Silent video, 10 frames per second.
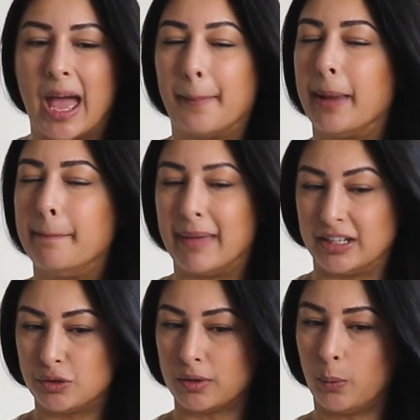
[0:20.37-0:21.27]
Am I
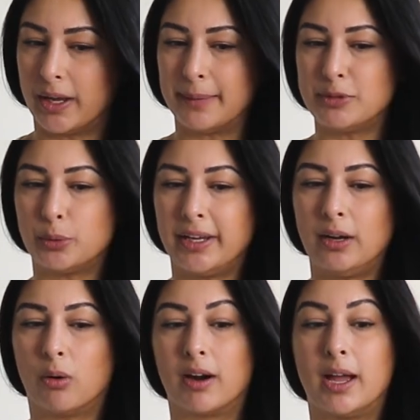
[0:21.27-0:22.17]
meant for what I'm
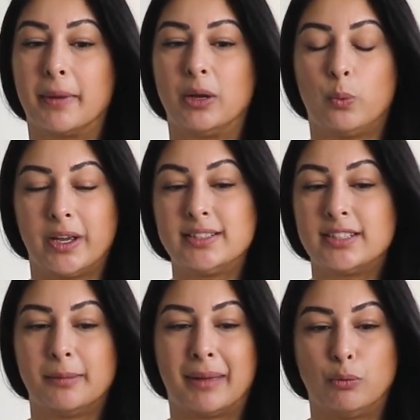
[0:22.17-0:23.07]
doing, or am I
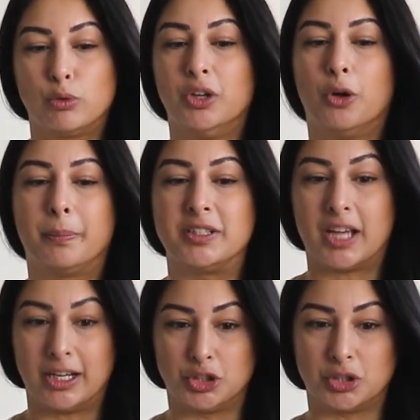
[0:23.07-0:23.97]
wasting my real
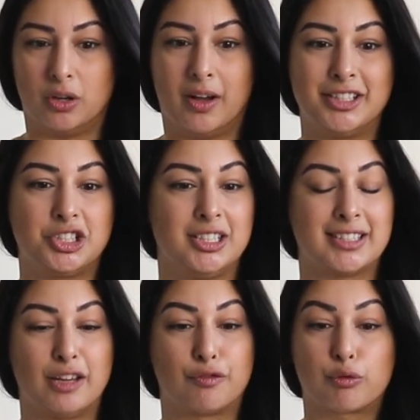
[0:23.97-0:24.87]
potential? And
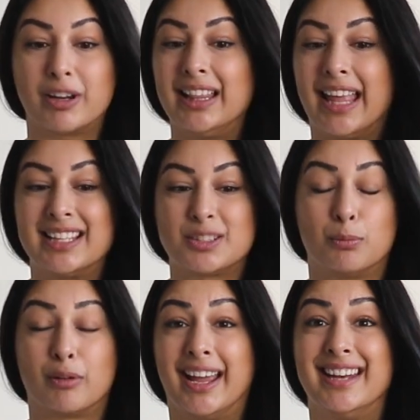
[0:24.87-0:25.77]
she's a freelance
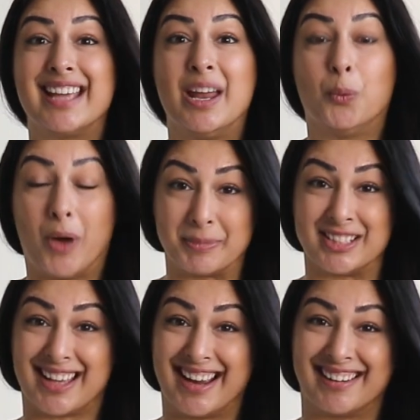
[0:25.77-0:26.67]
brand and web
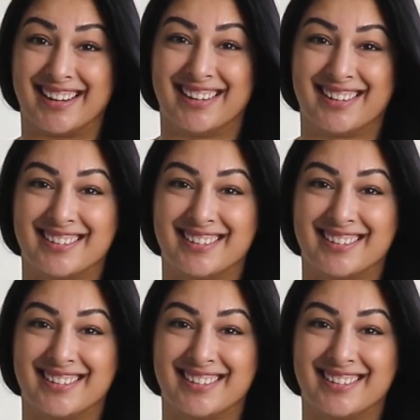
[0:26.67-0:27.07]
designer.